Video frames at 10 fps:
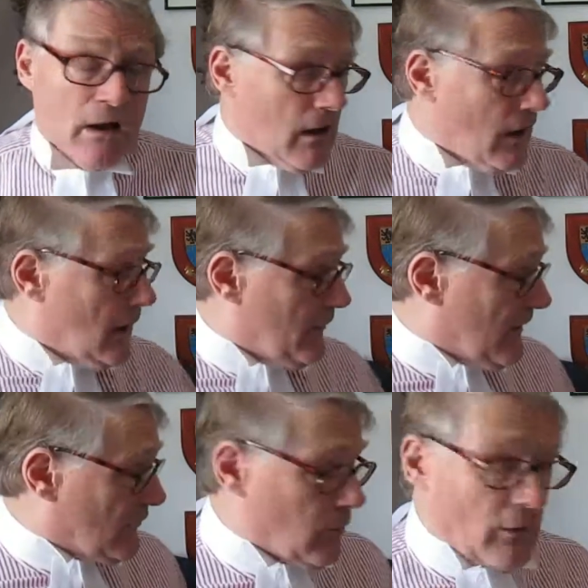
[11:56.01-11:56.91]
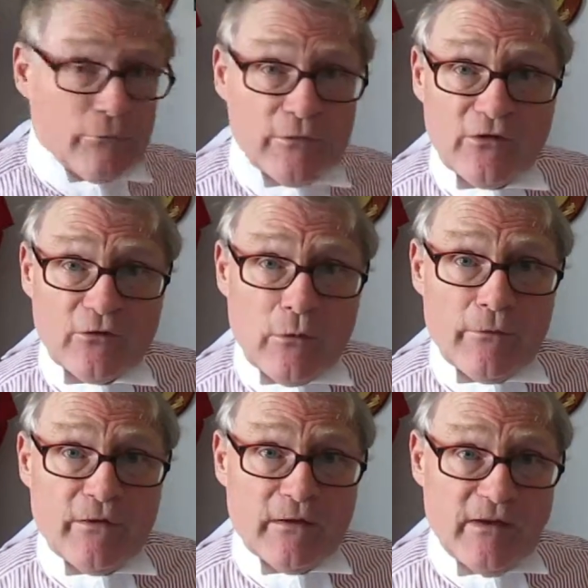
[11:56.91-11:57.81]
And that's one of the reasons why I
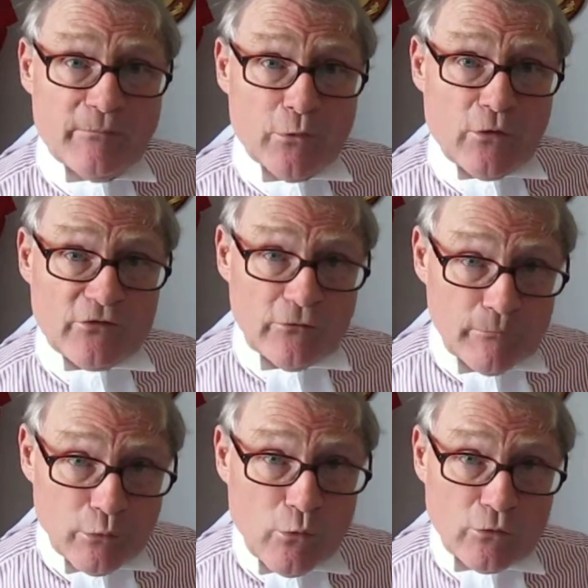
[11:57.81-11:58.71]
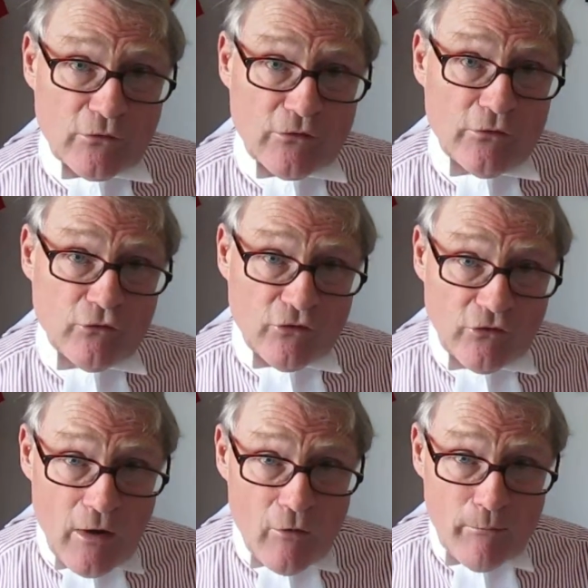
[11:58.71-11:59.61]
think these books are important. You should
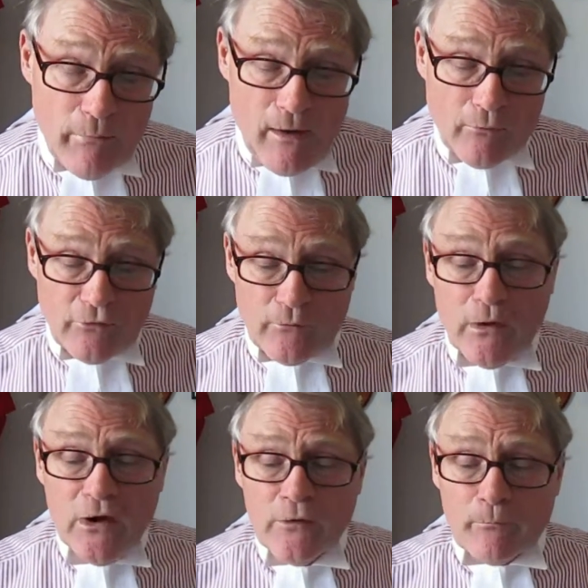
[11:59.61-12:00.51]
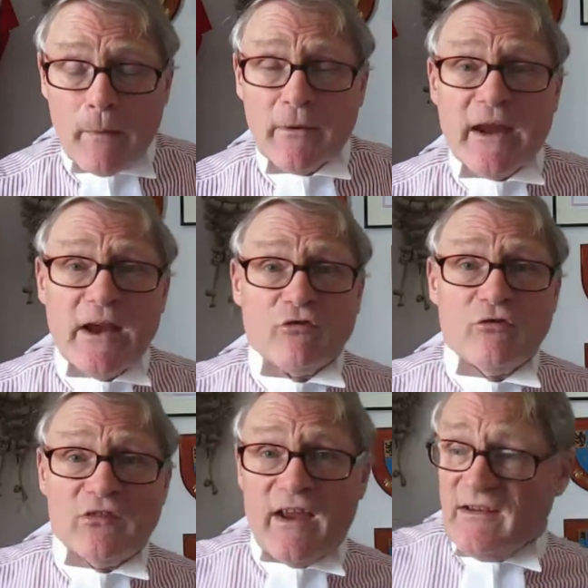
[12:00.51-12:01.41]
know about them.
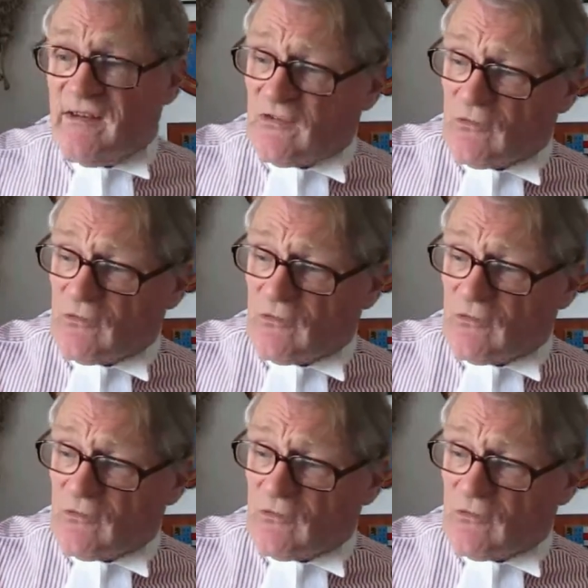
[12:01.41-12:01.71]
Publication date is